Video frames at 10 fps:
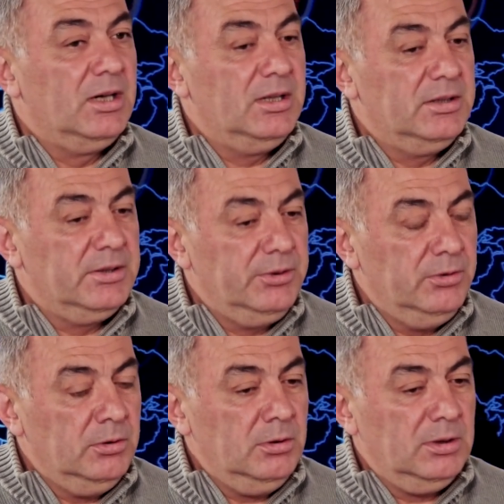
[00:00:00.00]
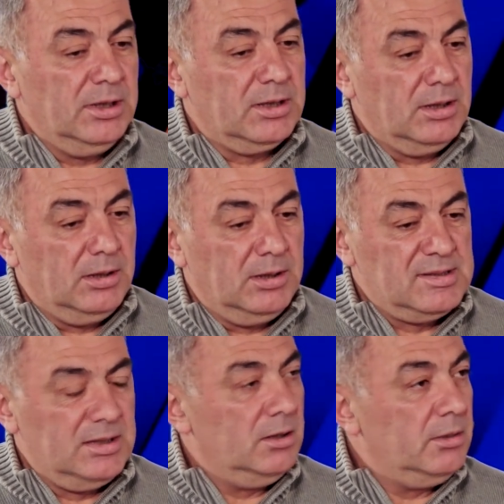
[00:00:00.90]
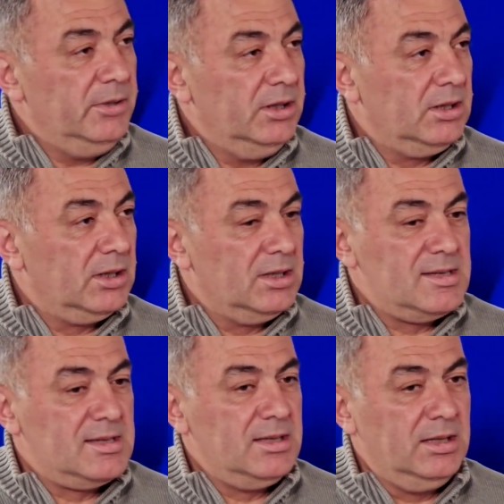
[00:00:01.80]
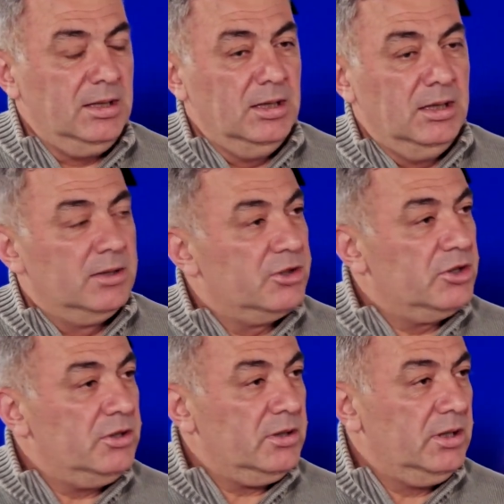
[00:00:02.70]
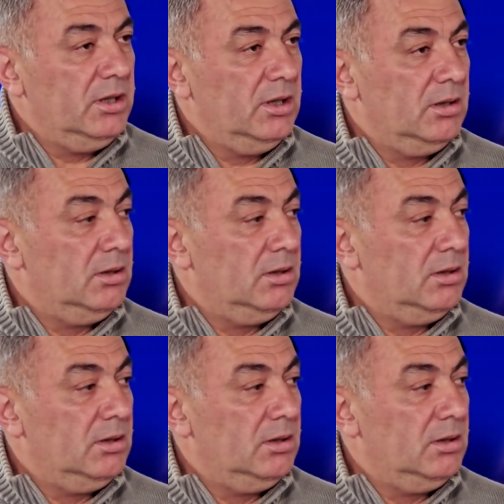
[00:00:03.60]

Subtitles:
And as an Armenian, I can say Turkey